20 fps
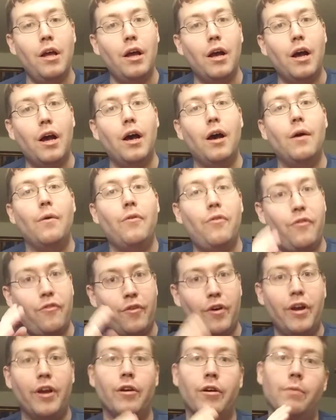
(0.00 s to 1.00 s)
of
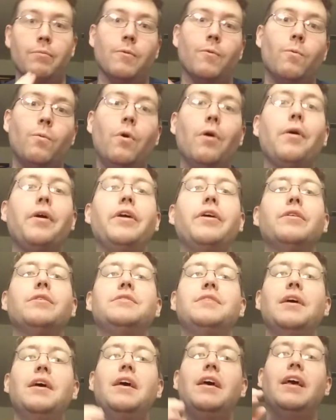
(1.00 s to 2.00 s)
Fire Emblem
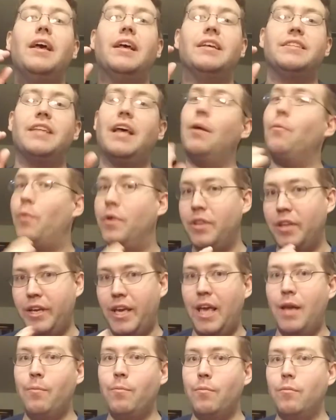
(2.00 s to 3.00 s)
Warriors is that when the
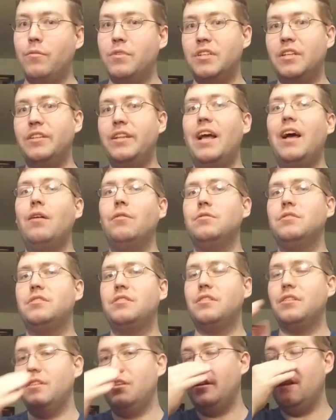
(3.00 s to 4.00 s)
game was
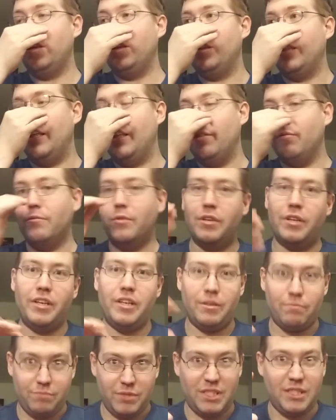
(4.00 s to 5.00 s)
announced, they didn't
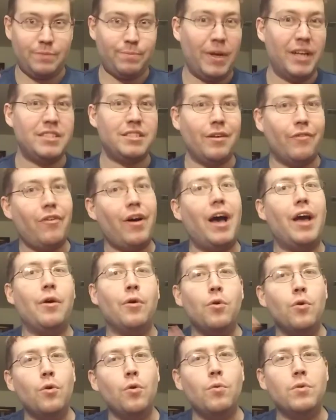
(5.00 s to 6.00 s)
really specify
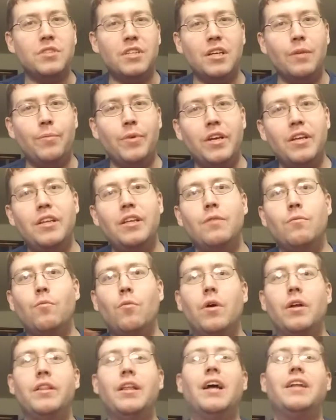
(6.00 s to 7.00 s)
who was going to be in it and
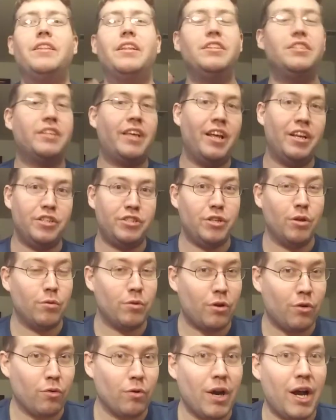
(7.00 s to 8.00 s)
whatnot. They just kind of showed
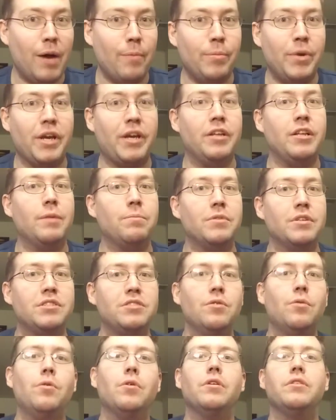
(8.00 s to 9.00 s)
Crom picking up the
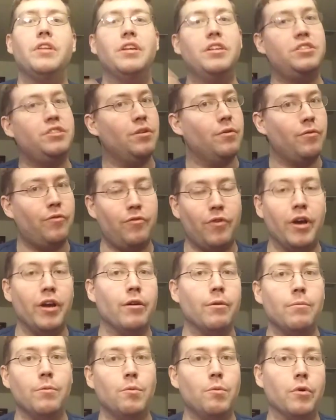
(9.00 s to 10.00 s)
sword. They showed Fire
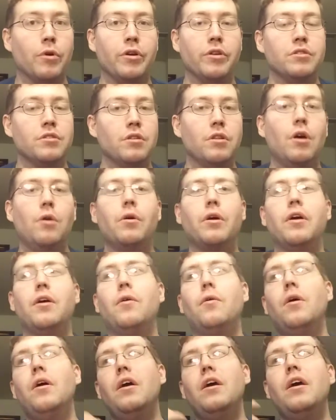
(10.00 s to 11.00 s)
Emblem Warriors
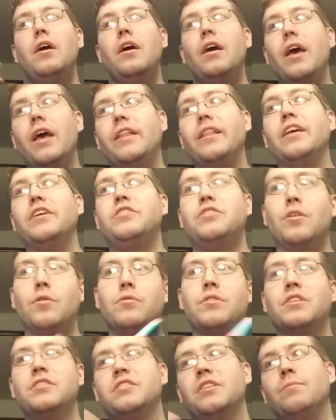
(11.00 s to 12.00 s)
logo. And they
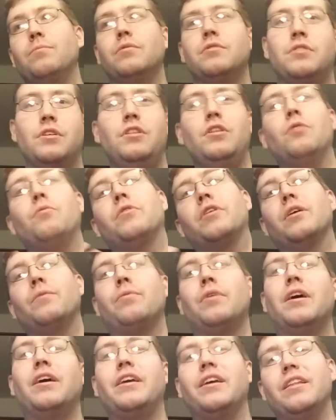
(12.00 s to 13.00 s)
showed the symbols. So, you know, we're going to
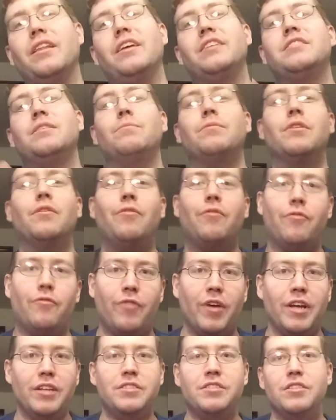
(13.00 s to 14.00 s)
probably get like some of the
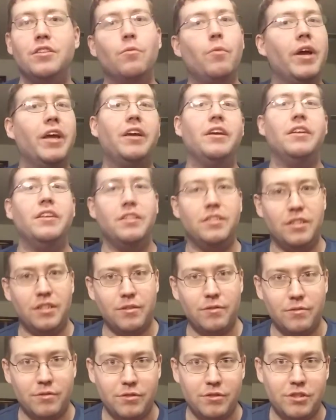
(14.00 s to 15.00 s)
Fates and Awakening
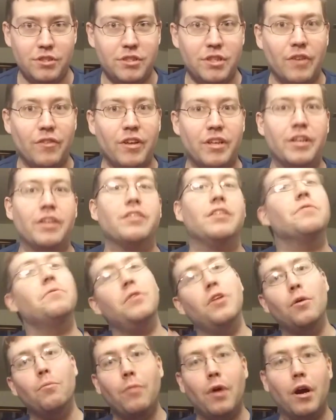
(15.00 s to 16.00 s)
and stuff like that. We
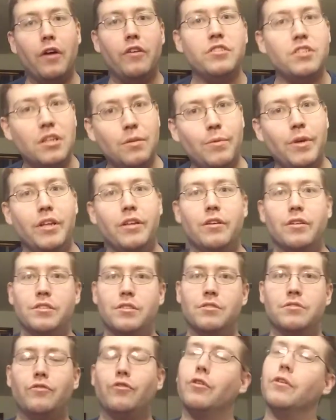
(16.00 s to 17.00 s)
know Marth's going to be in there and so on
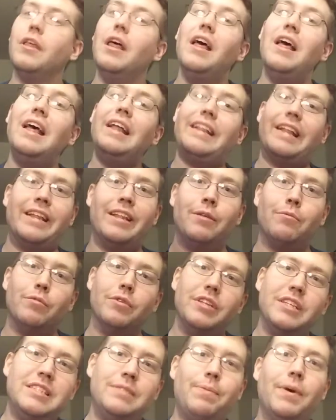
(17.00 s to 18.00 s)
and so forth. They didn't
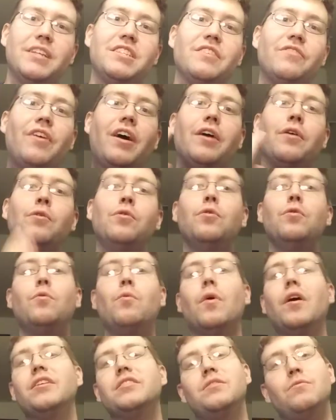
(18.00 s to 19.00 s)
really specify who
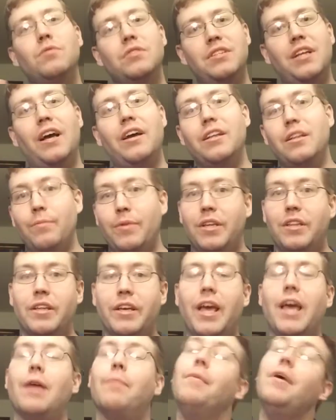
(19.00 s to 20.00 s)
was and was not going to be in the
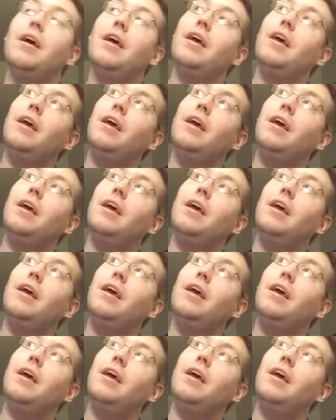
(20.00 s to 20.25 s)
game.